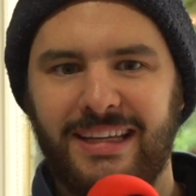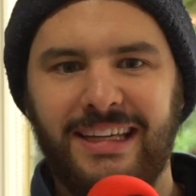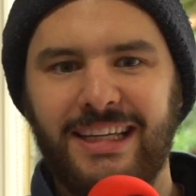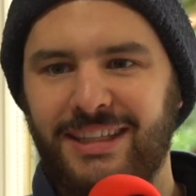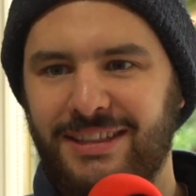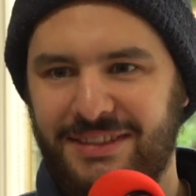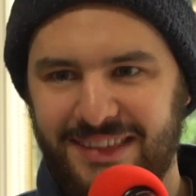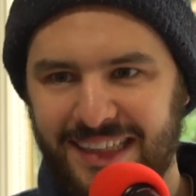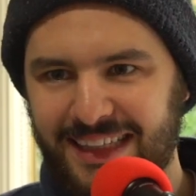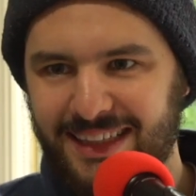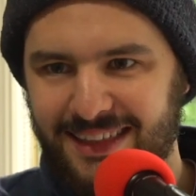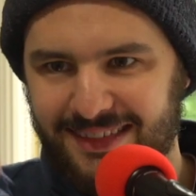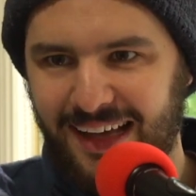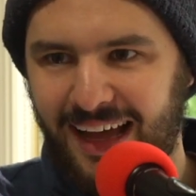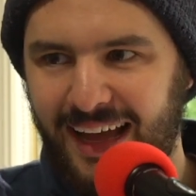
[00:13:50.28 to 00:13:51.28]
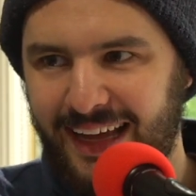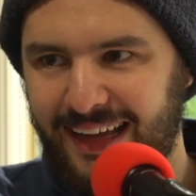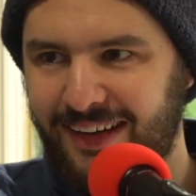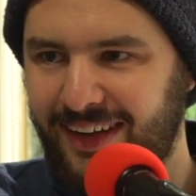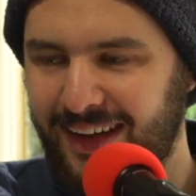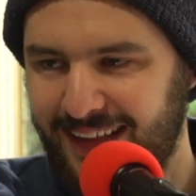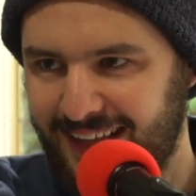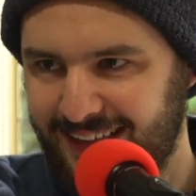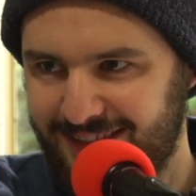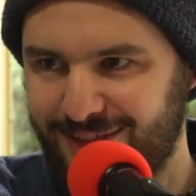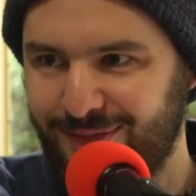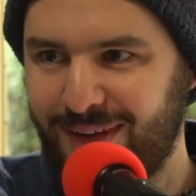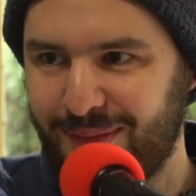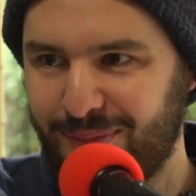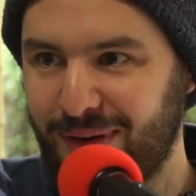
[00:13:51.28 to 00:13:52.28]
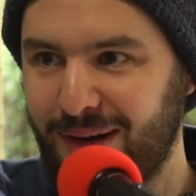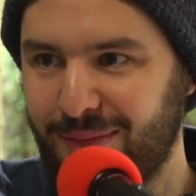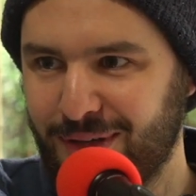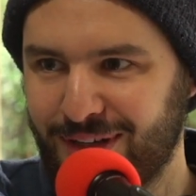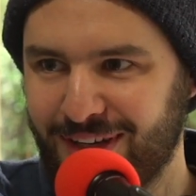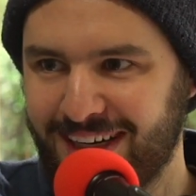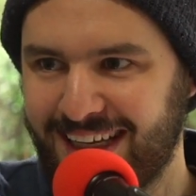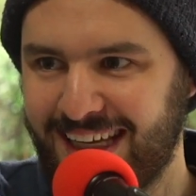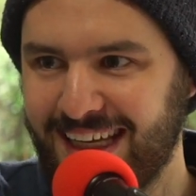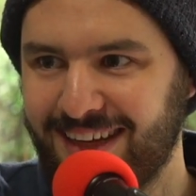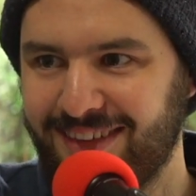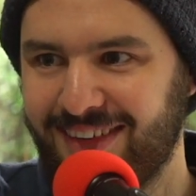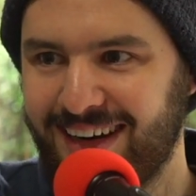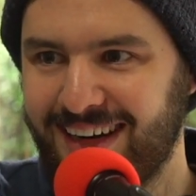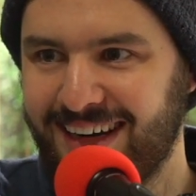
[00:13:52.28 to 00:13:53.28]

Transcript: You see this guy. Okay, that's a vampire. I'm looking at Keegan right